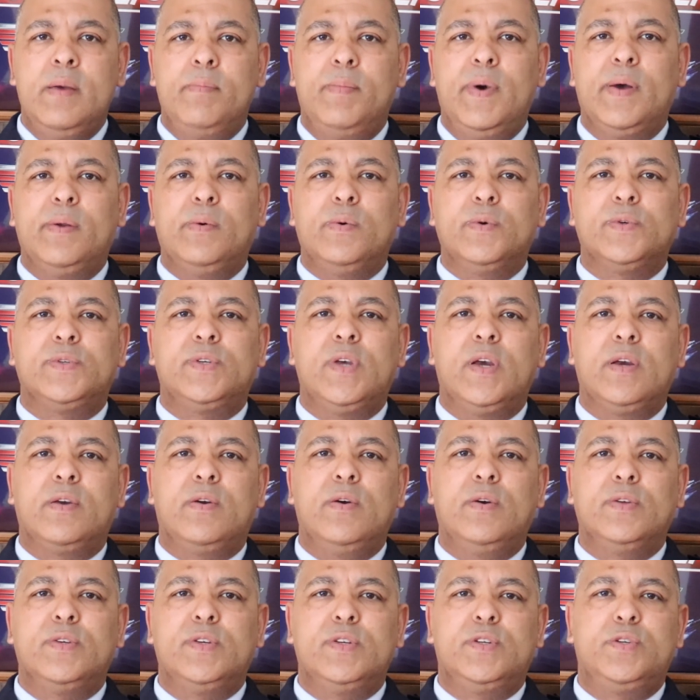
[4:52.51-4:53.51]
but also
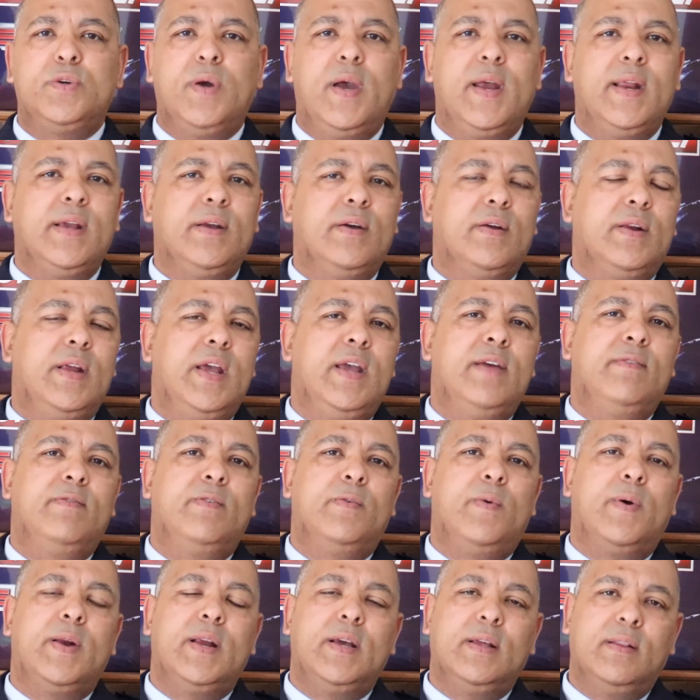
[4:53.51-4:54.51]
concentrating on
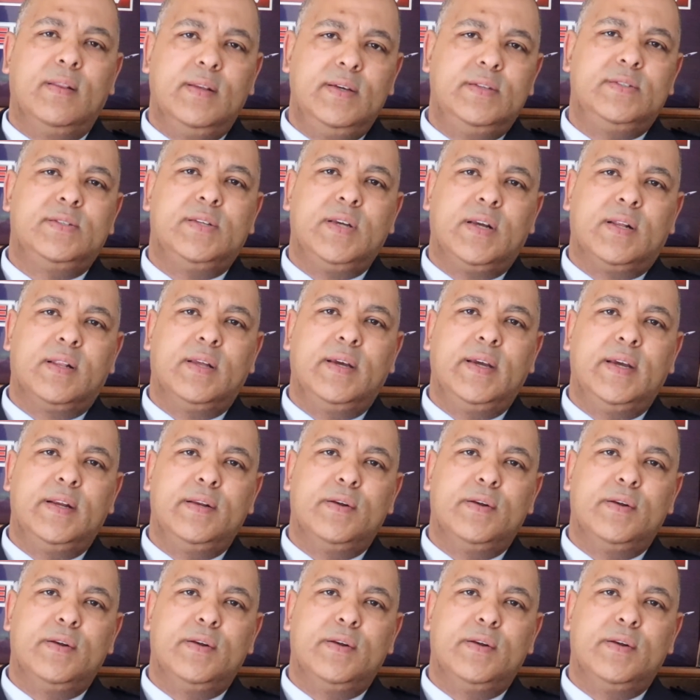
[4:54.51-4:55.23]
everyone holistically